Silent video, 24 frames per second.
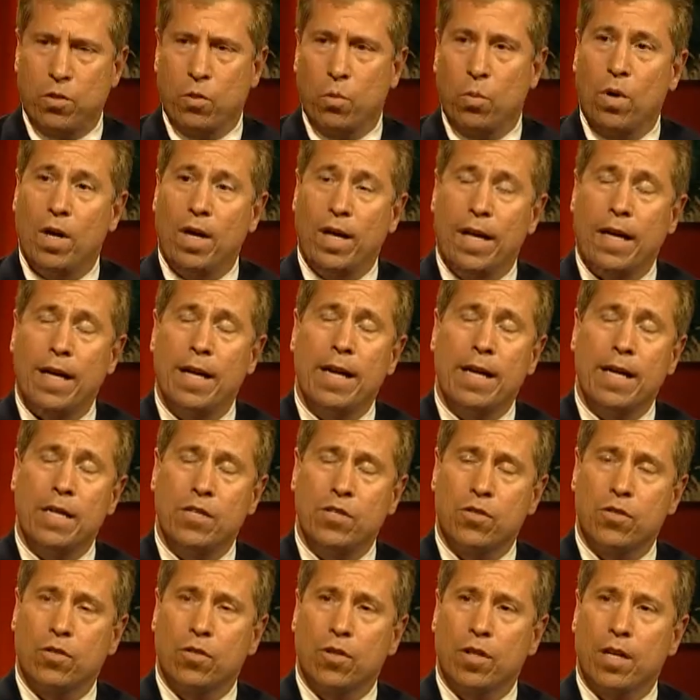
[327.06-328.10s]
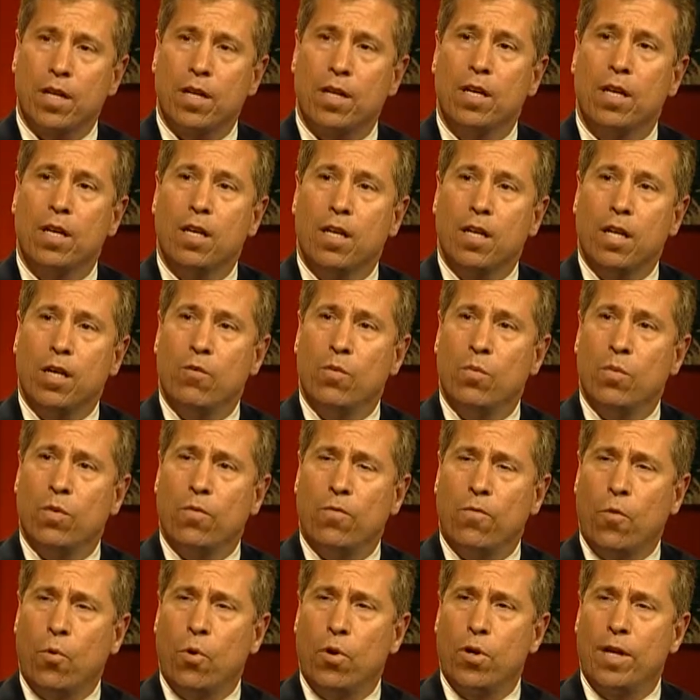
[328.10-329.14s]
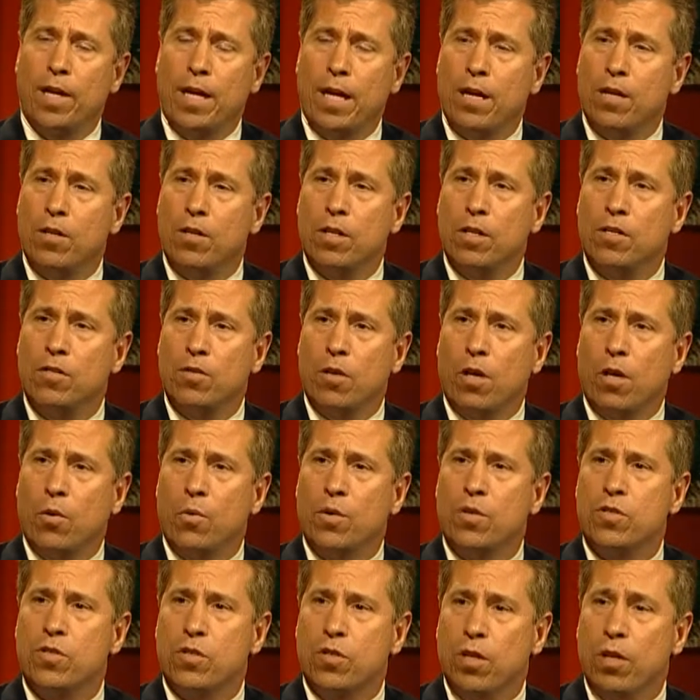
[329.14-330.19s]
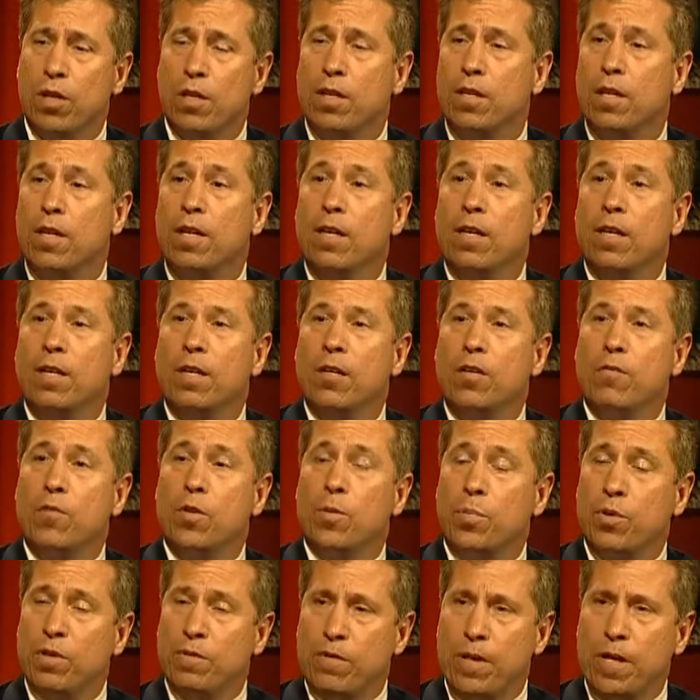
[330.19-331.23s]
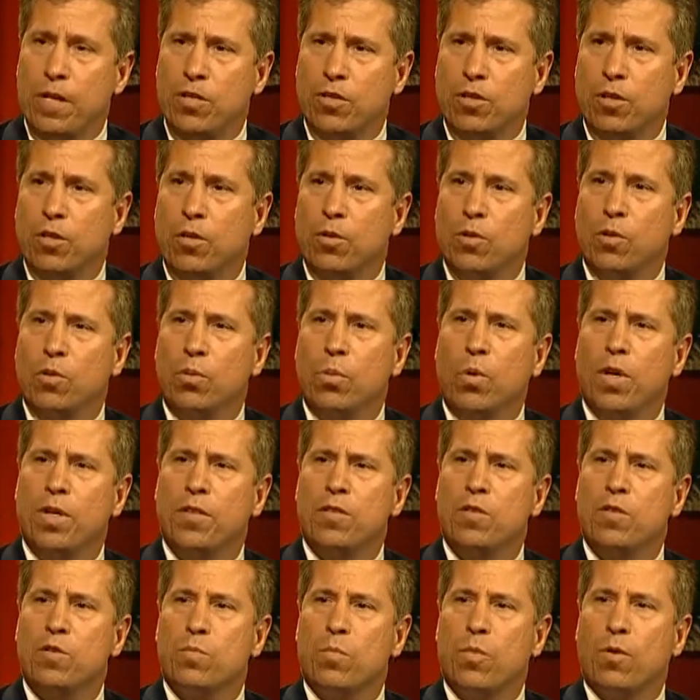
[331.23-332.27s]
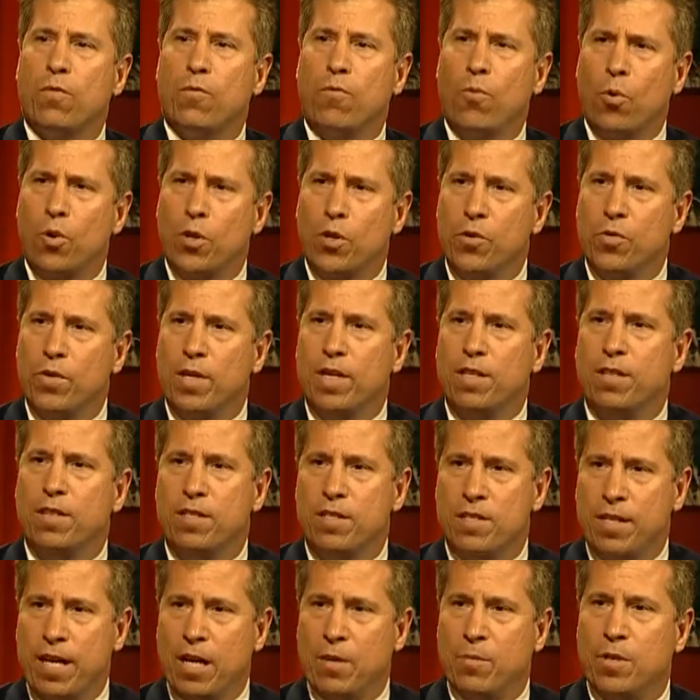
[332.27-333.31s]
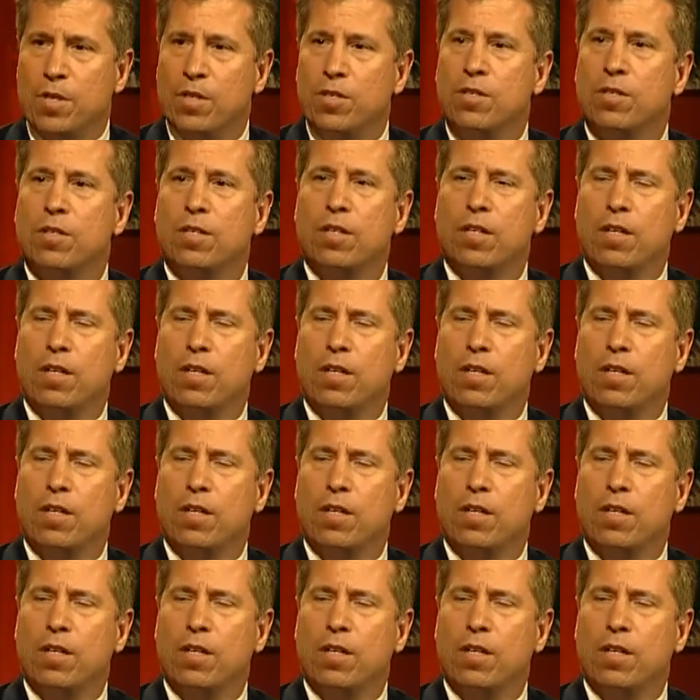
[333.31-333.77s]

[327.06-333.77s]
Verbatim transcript: Well, and actually, even beforehand, it's okay. always good the prevention. You want this before you get the damage. Okay.